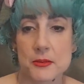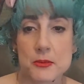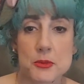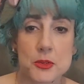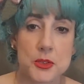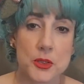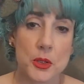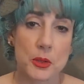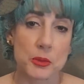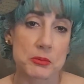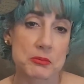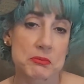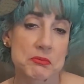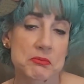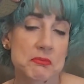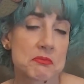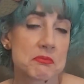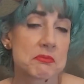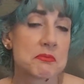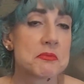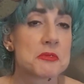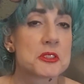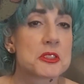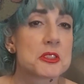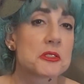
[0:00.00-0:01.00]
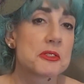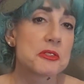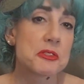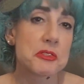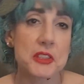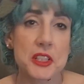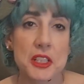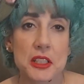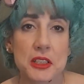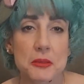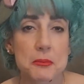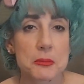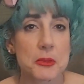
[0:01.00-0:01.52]
so to
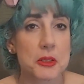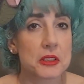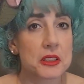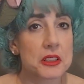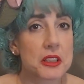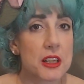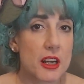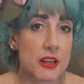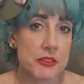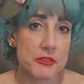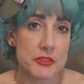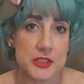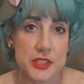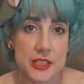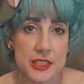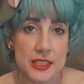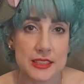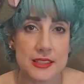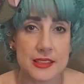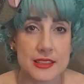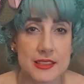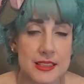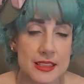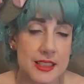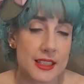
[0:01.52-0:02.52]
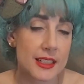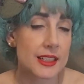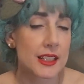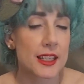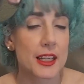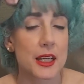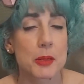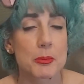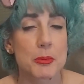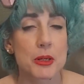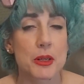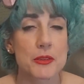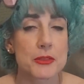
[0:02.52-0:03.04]
feel more confident
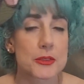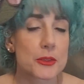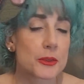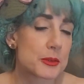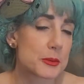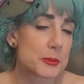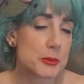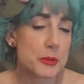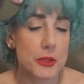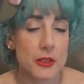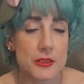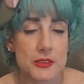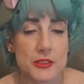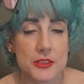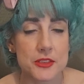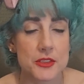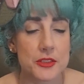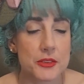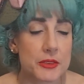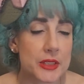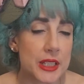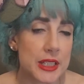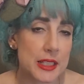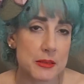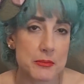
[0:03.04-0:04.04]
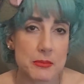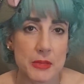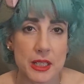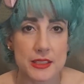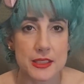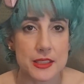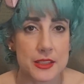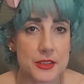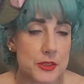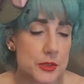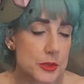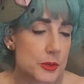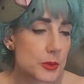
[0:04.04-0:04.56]
about all the process of getting my
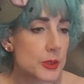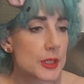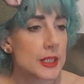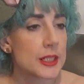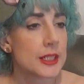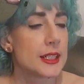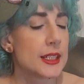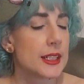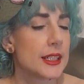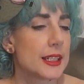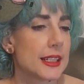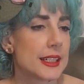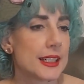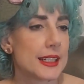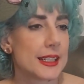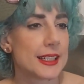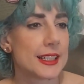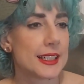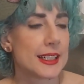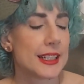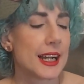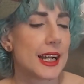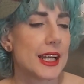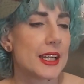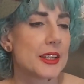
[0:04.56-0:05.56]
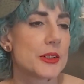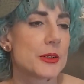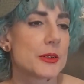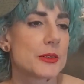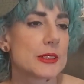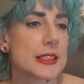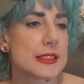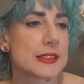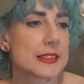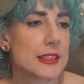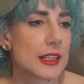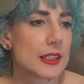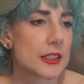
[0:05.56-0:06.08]
tattoo. I know
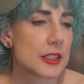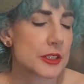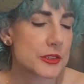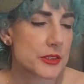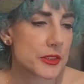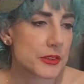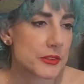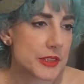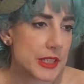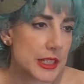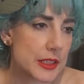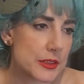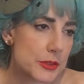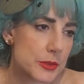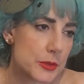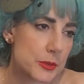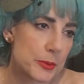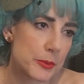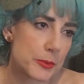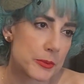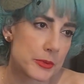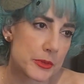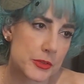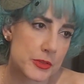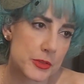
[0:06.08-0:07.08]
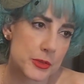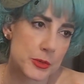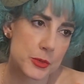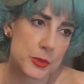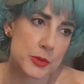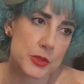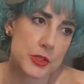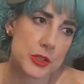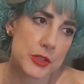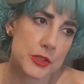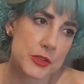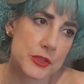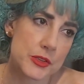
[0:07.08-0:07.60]
that a lot of tattoo
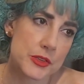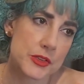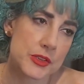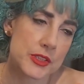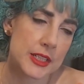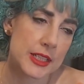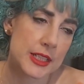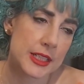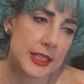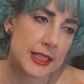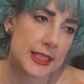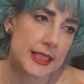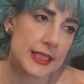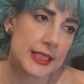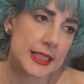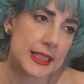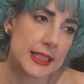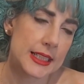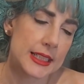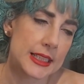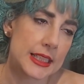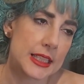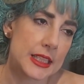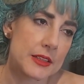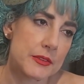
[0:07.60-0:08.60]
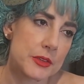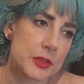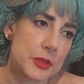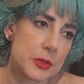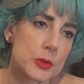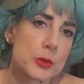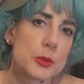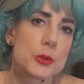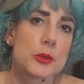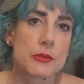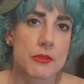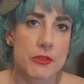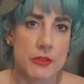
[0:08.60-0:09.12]
studios give
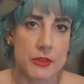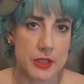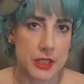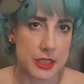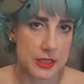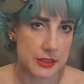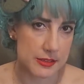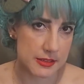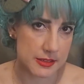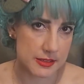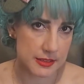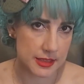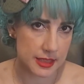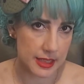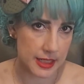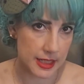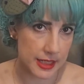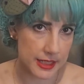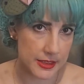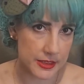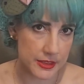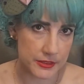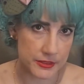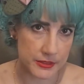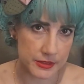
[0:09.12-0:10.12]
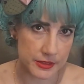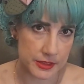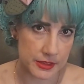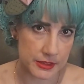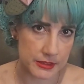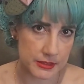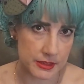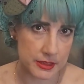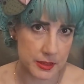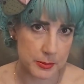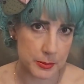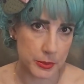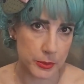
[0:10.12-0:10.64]
you this kind of
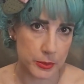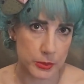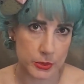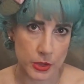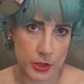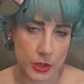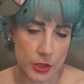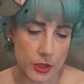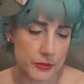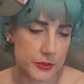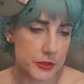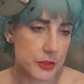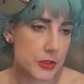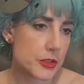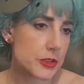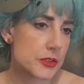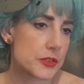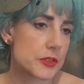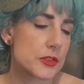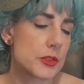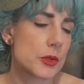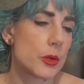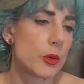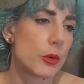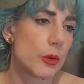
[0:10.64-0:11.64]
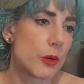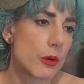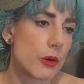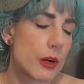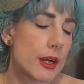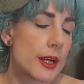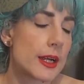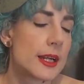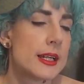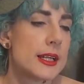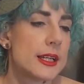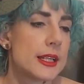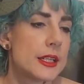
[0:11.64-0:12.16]
nipple covers
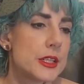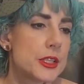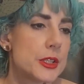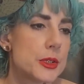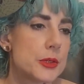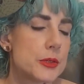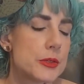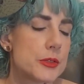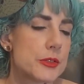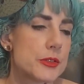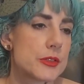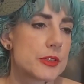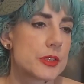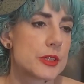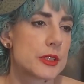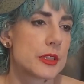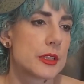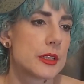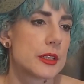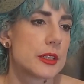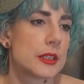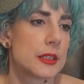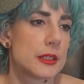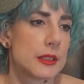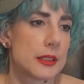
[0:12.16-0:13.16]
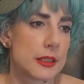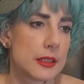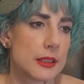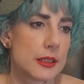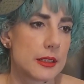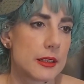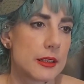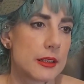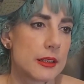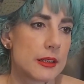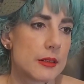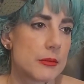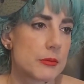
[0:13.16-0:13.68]
or use
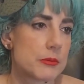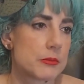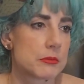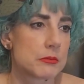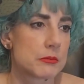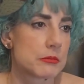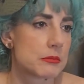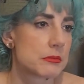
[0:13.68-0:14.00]
the